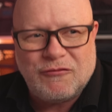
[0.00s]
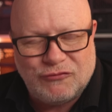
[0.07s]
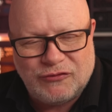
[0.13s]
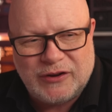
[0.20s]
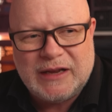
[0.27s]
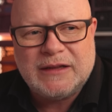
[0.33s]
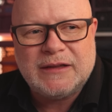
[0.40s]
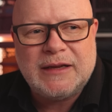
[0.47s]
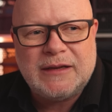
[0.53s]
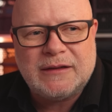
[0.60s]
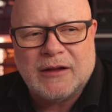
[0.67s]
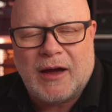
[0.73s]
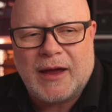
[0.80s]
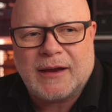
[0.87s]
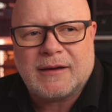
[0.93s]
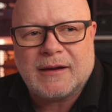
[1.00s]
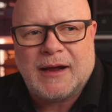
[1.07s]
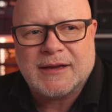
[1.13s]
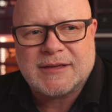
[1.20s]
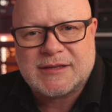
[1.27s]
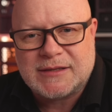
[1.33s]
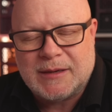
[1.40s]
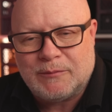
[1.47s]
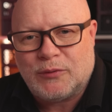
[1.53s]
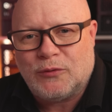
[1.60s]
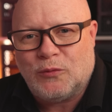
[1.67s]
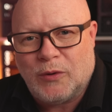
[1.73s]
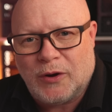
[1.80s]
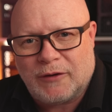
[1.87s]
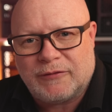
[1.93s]
really like a simple
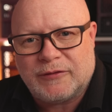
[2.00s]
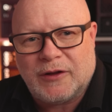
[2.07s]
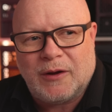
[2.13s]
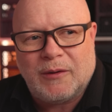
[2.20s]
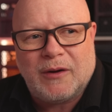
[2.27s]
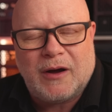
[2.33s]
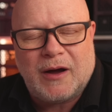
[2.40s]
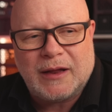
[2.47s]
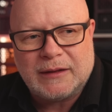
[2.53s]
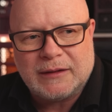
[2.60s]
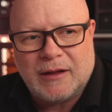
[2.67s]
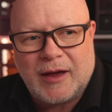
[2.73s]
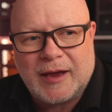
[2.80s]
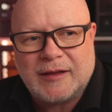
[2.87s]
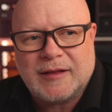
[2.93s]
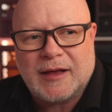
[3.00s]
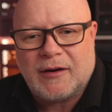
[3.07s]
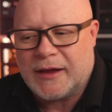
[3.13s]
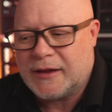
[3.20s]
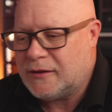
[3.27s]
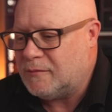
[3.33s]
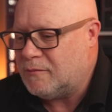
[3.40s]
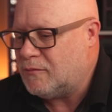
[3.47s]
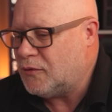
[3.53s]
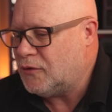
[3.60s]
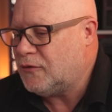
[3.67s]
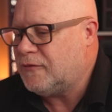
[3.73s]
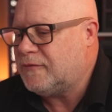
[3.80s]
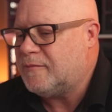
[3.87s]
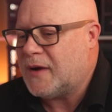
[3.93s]
workflow. I like that I can
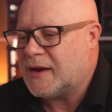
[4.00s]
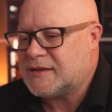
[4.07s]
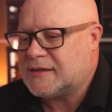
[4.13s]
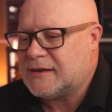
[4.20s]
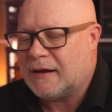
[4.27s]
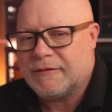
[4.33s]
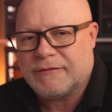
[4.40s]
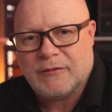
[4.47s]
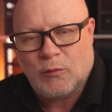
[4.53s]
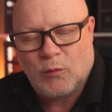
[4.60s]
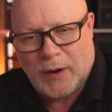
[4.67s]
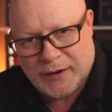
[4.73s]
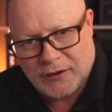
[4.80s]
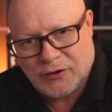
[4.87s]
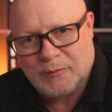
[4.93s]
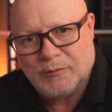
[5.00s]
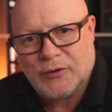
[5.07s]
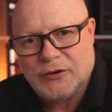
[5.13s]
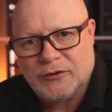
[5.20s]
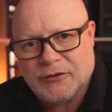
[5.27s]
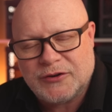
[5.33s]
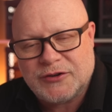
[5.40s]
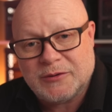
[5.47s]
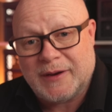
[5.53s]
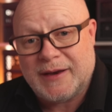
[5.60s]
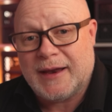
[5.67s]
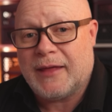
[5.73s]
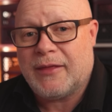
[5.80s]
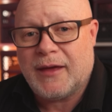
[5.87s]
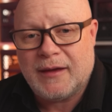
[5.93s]
move my stuff from one computer to
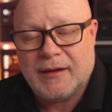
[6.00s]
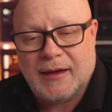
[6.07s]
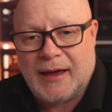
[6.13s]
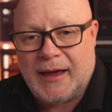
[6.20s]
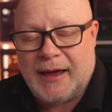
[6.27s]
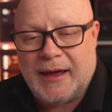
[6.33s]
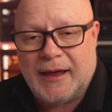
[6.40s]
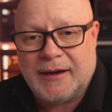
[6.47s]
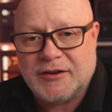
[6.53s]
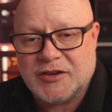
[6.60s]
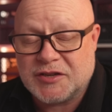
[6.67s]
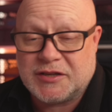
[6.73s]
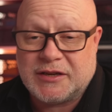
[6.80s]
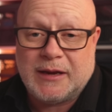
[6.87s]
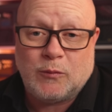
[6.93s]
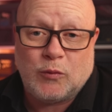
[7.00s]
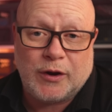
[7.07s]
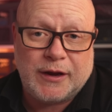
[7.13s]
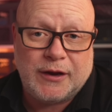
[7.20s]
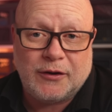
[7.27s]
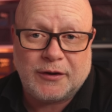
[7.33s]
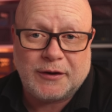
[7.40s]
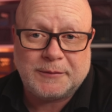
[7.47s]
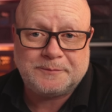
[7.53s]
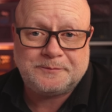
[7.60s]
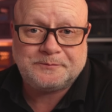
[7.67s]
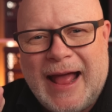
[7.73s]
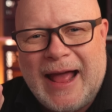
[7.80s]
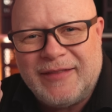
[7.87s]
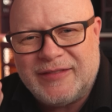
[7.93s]
another and just keep working on it.
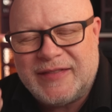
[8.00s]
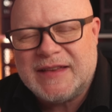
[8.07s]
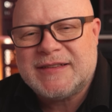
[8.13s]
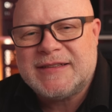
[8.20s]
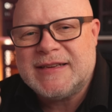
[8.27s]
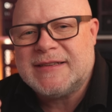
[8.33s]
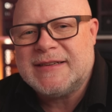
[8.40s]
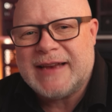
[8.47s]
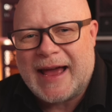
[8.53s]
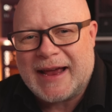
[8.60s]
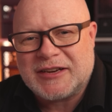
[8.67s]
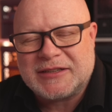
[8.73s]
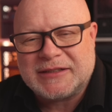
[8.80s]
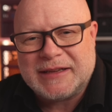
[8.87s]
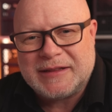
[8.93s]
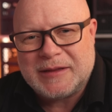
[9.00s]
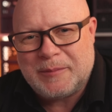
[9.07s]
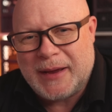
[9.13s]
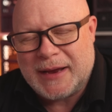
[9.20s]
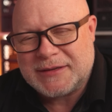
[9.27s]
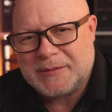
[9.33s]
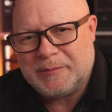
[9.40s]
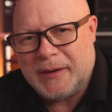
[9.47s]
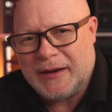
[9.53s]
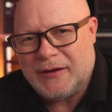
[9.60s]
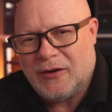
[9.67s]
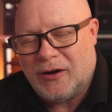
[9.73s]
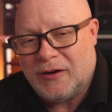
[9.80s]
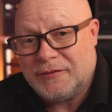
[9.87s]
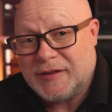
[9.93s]
And this isn't actually the best bit
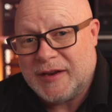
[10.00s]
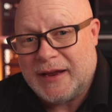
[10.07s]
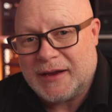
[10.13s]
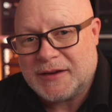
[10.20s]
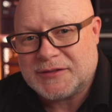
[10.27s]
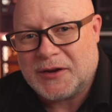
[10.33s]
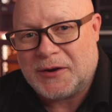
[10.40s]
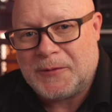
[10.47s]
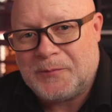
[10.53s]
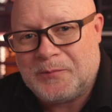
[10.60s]
of DxO.